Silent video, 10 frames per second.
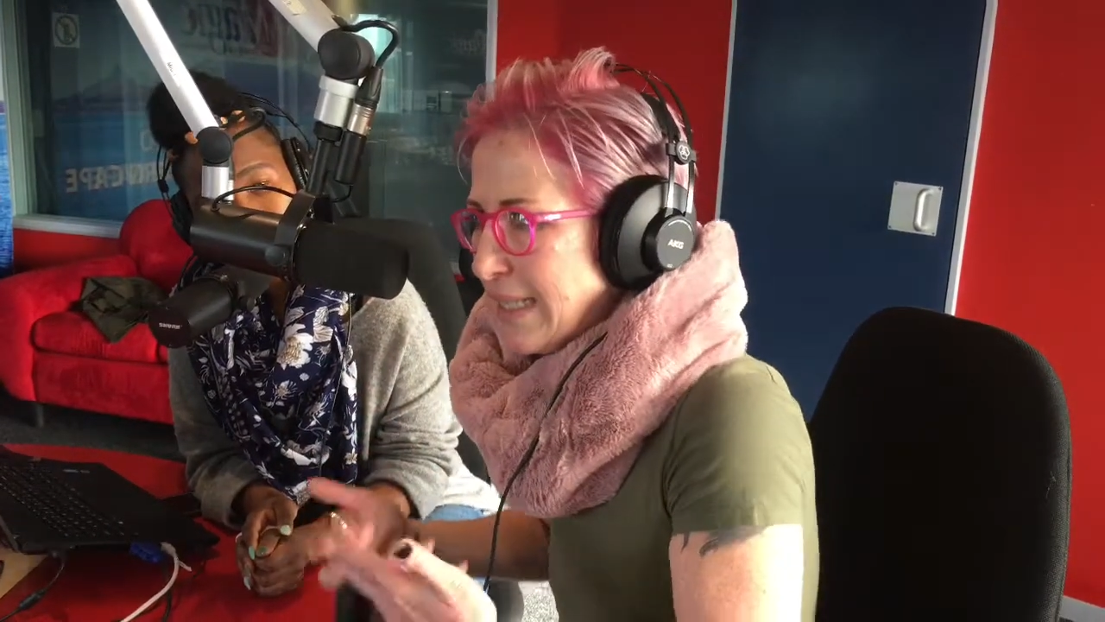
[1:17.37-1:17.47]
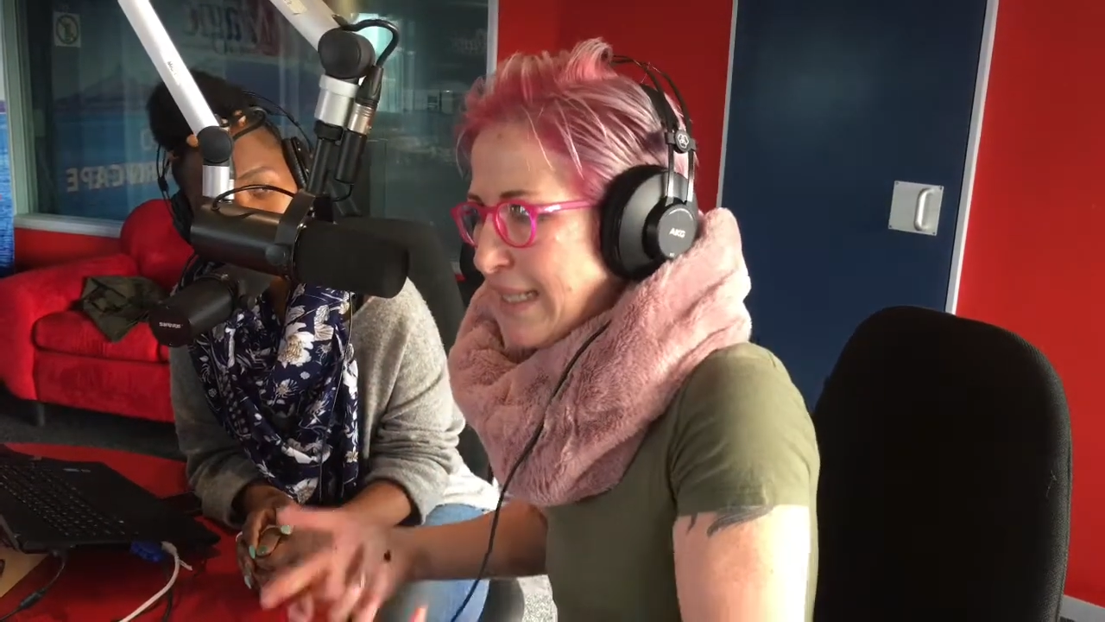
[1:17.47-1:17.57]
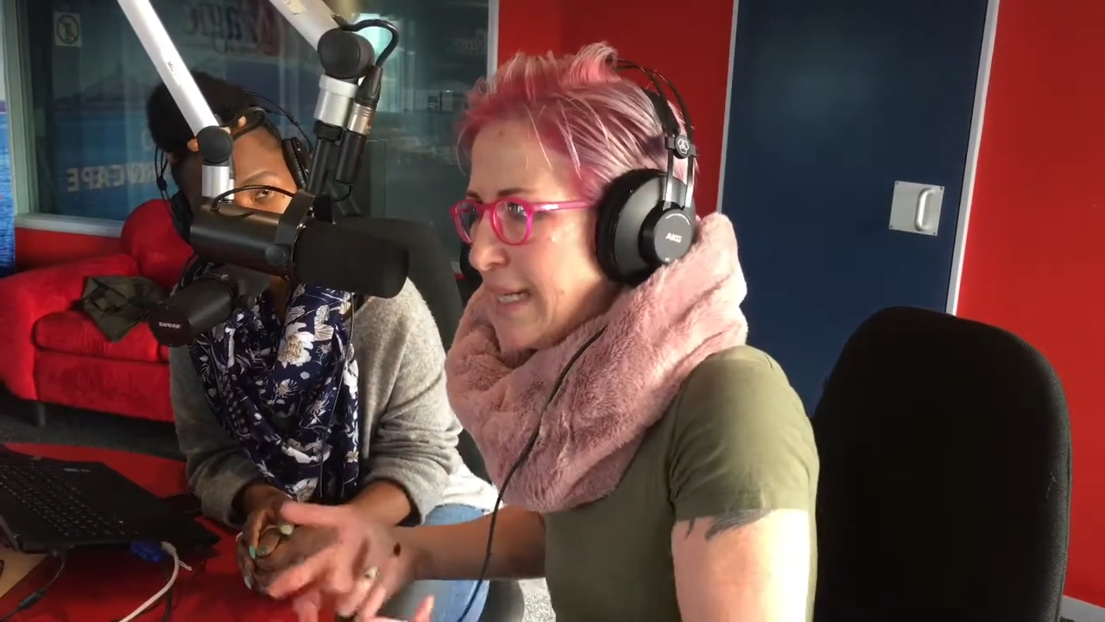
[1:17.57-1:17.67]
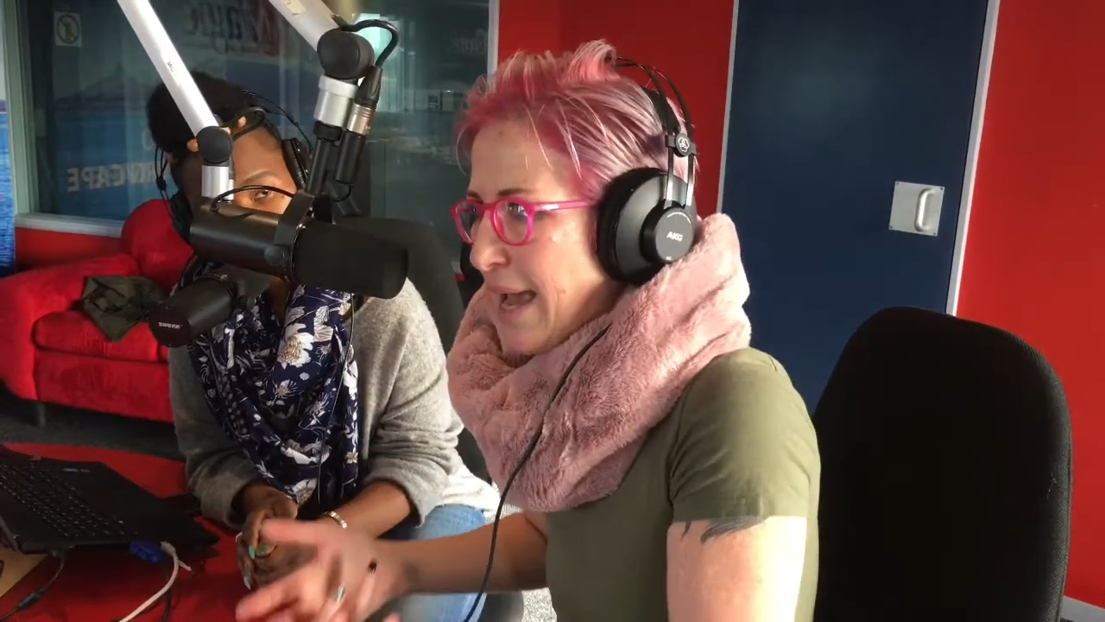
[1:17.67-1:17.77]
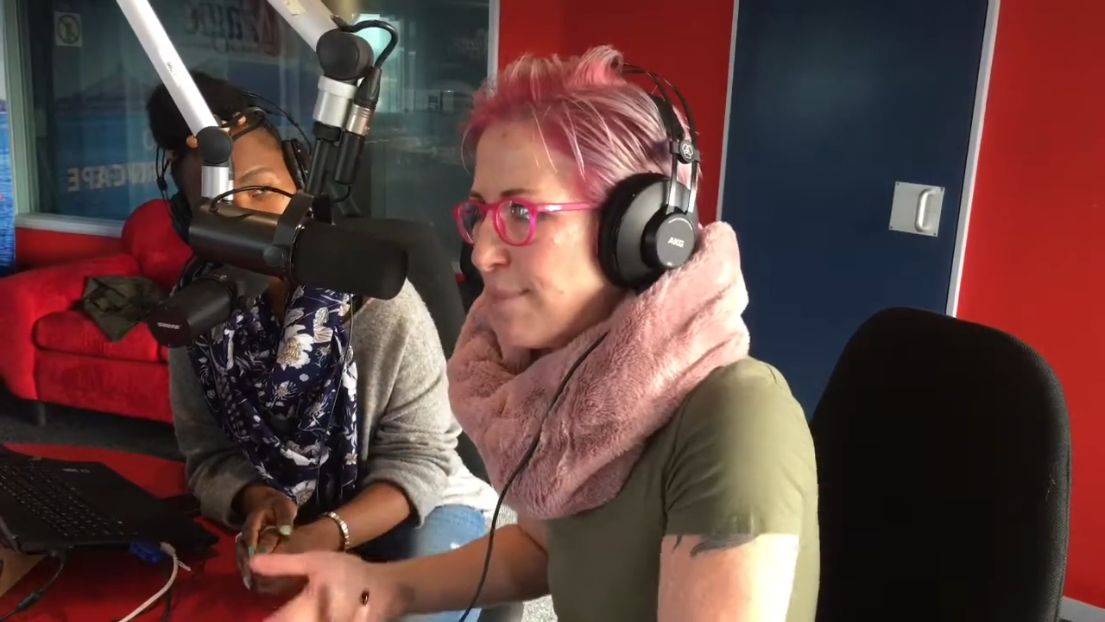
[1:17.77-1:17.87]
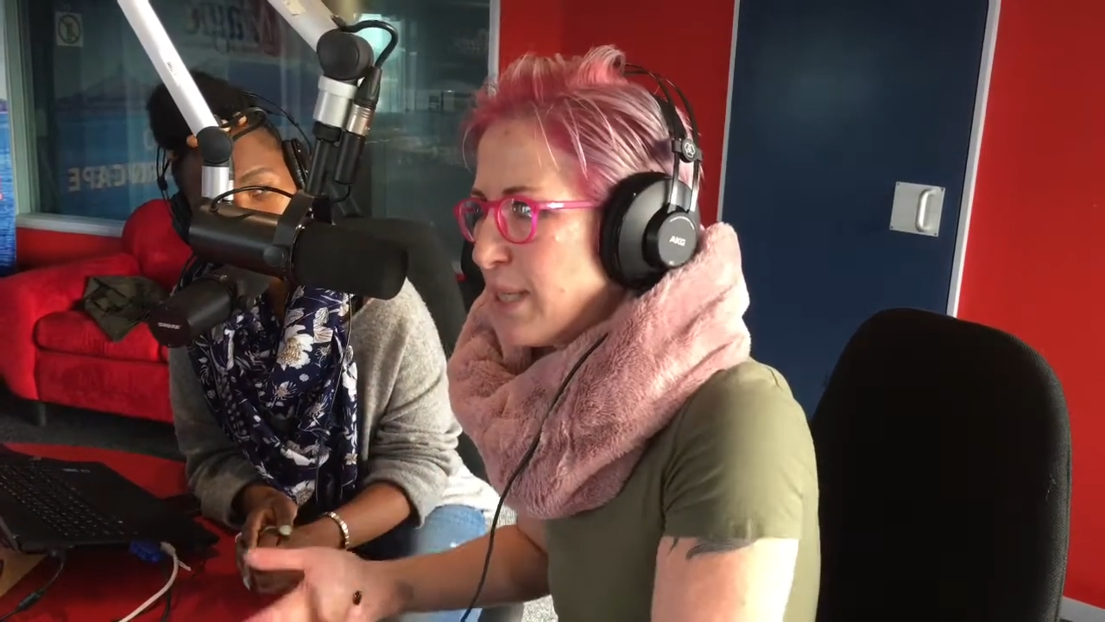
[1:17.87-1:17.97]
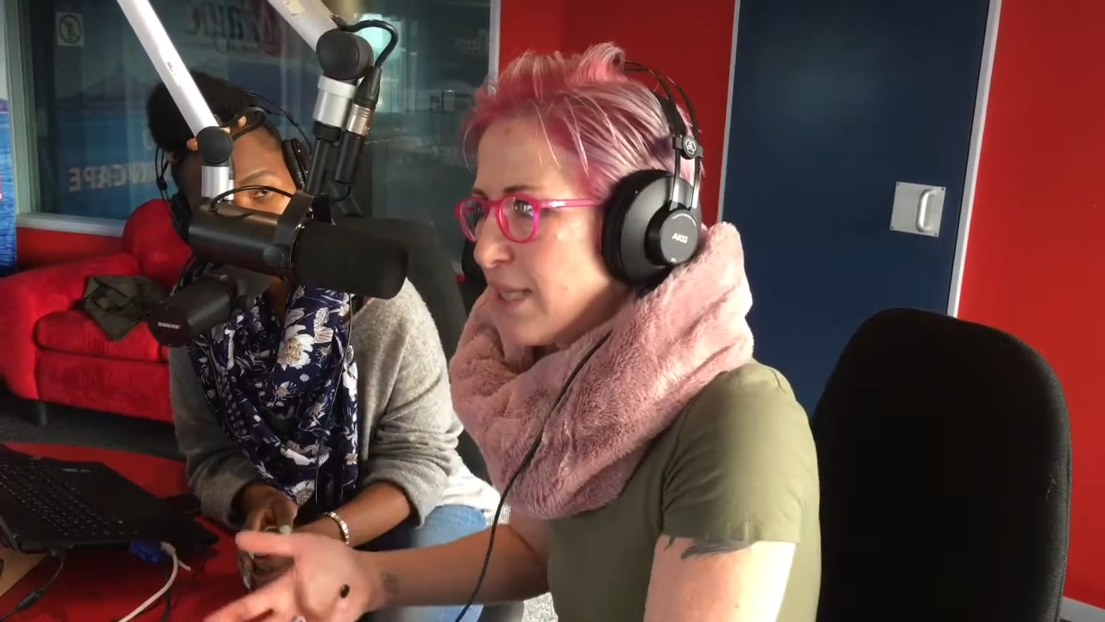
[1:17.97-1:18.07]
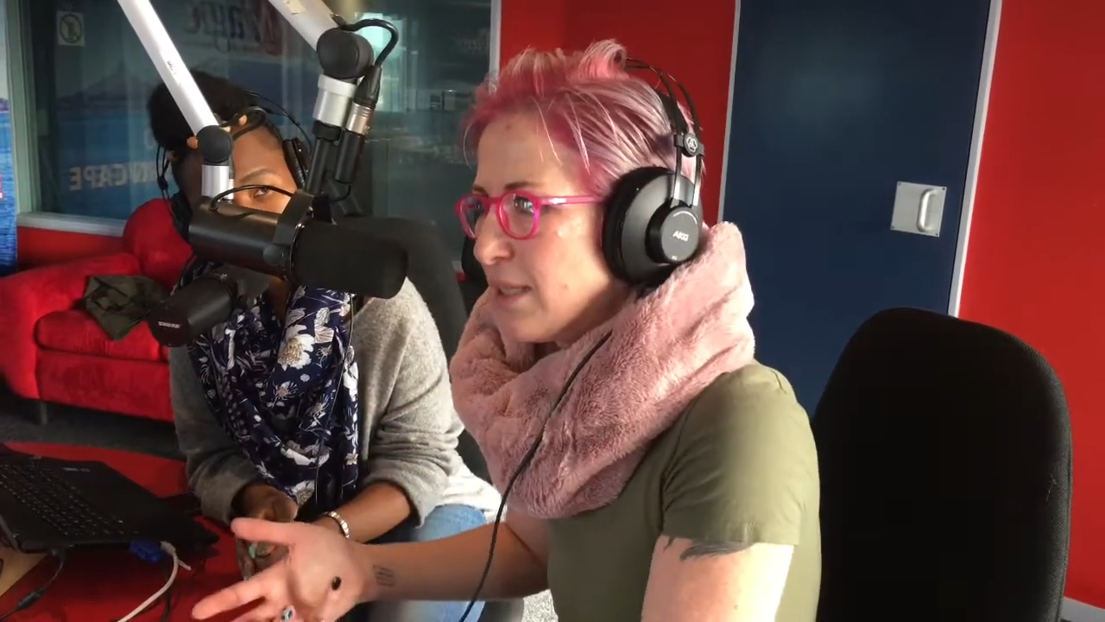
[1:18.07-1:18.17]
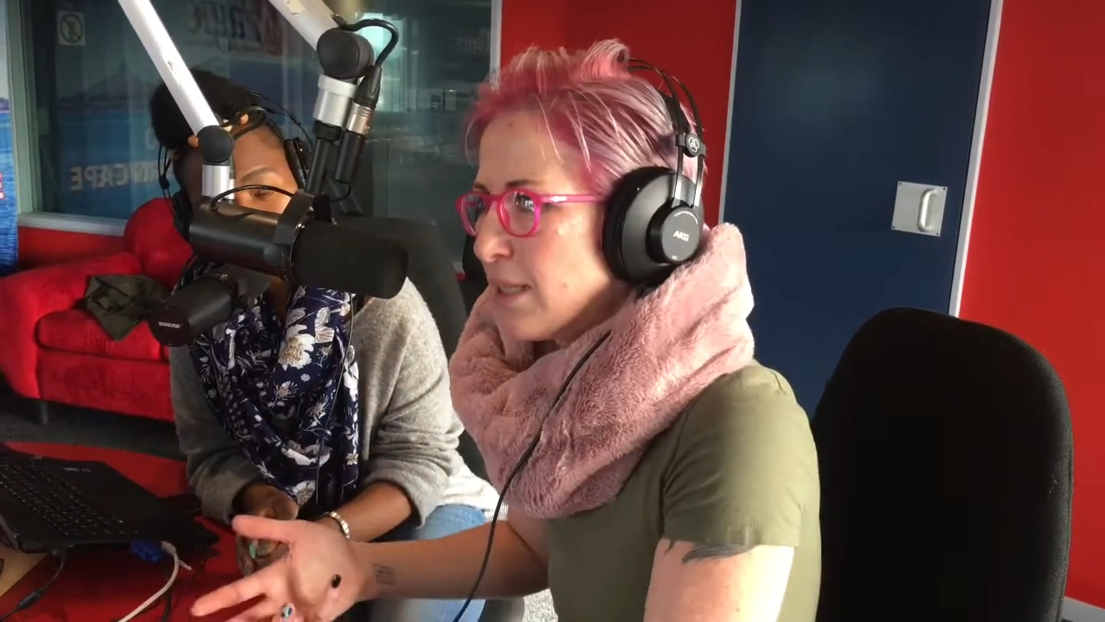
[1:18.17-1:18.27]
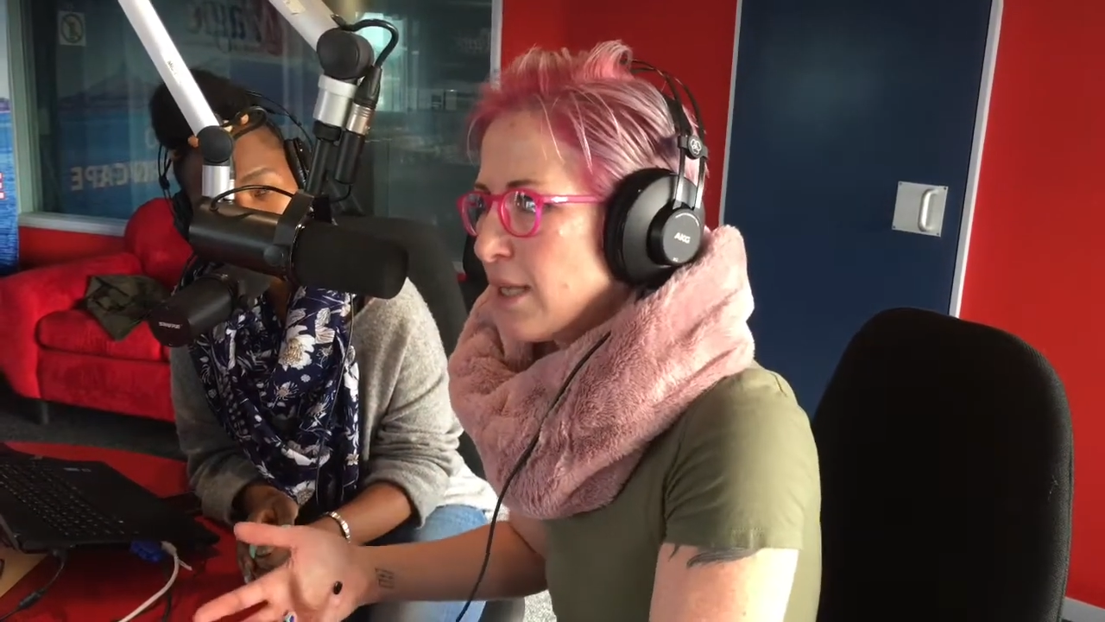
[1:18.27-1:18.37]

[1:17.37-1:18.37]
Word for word: see it happening.